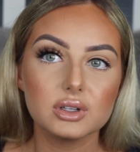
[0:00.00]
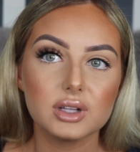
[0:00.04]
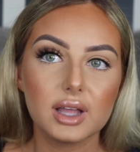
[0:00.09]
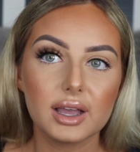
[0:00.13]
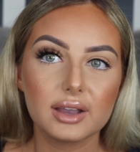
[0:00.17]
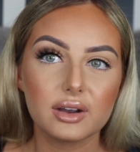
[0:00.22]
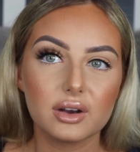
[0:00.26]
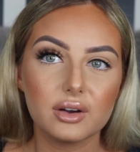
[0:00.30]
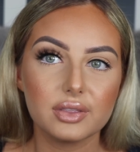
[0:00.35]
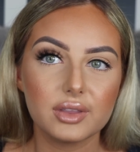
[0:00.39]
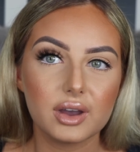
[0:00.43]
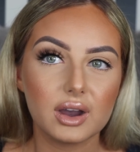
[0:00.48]
like
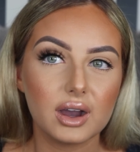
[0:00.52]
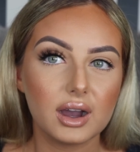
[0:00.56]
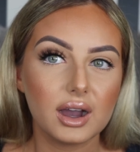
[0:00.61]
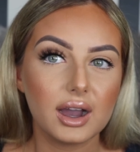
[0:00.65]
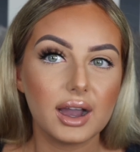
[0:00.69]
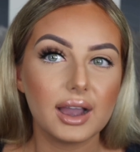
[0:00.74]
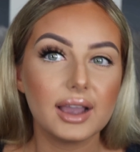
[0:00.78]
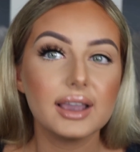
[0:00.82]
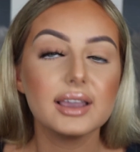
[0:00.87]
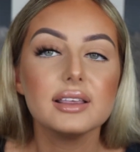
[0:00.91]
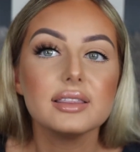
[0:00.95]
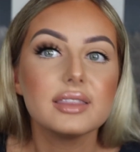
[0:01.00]
on the
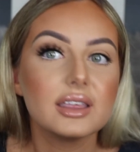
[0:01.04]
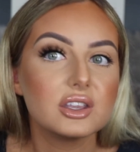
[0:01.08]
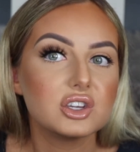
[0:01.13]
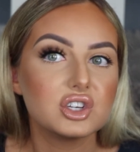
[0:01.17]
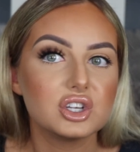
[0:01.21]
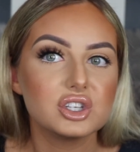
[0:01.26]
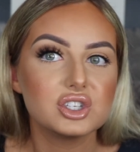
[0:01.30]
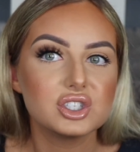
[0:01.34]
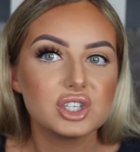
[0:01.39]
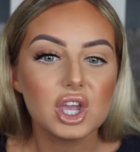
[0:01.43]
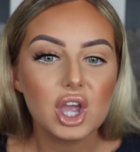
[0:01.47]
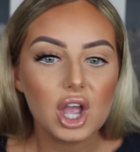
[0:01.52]
eye.
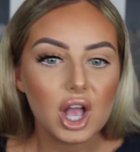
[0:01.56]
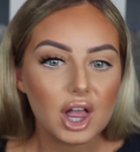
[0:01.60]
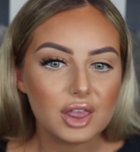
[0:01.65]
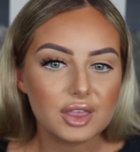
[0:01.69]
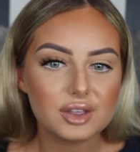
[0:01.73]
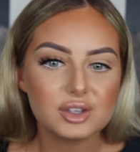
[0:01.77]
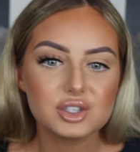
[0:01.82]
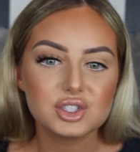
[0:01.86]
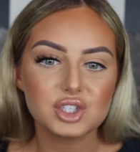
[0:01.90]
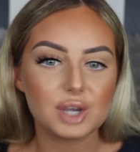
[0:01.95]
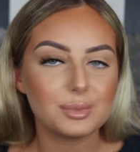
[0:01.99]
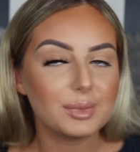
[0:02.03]
They're
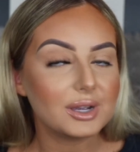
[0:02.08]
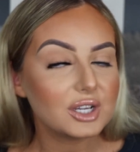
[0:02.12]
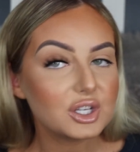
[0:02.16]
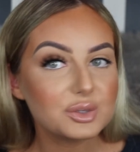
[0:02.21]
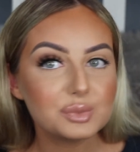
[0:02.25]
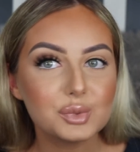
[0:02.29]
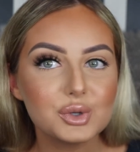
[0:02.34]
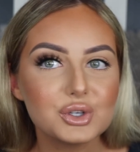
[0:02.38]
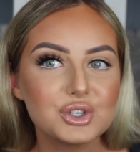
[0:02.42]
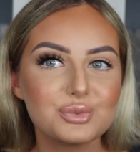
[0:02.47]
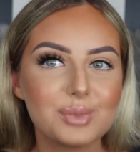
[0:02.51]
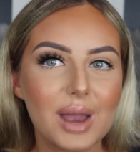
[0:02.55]
so much
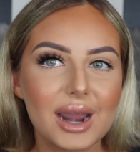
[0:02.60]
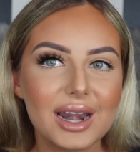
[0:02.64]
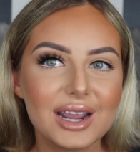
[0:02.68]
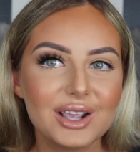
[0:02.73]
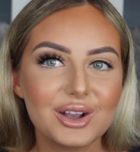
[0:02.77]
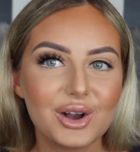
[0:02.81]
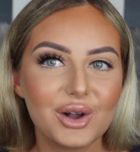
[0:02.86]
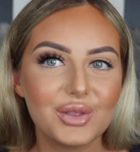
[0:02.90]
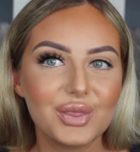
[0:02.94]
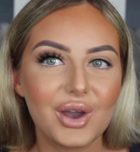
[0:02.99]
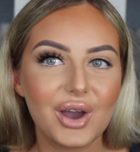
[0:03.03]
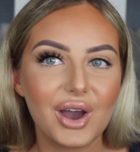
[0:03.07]
more dramatic
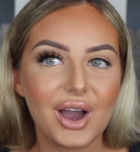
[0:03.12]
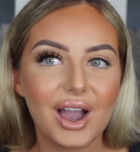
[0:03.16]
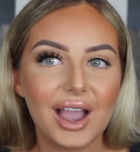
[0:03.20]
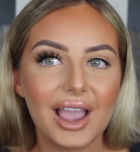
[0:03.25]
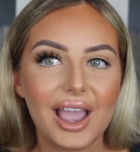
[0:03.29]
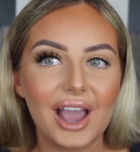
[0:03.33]
on the eye.